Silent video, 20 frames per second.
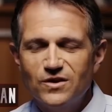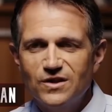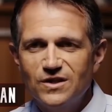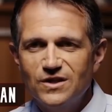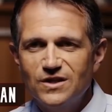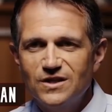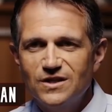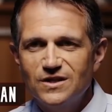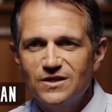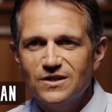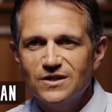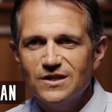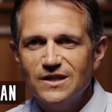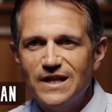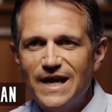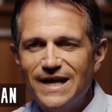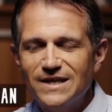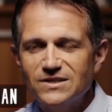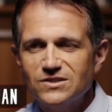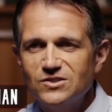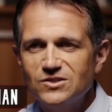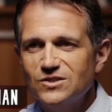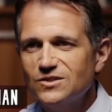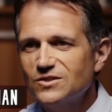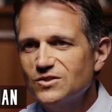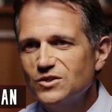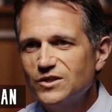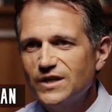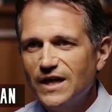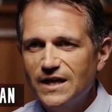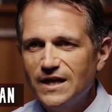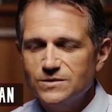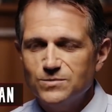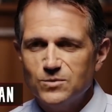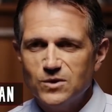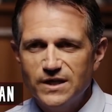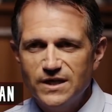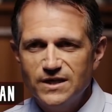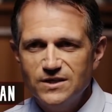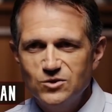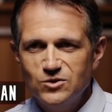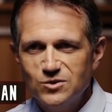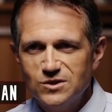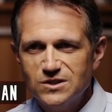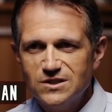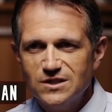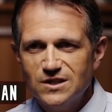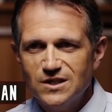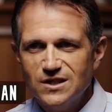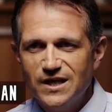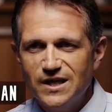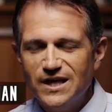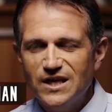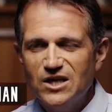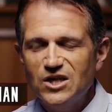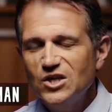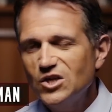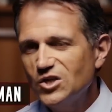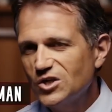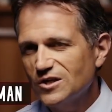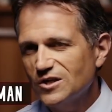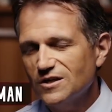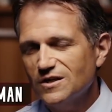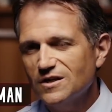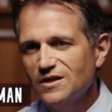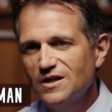The last year you guys played UCLA here.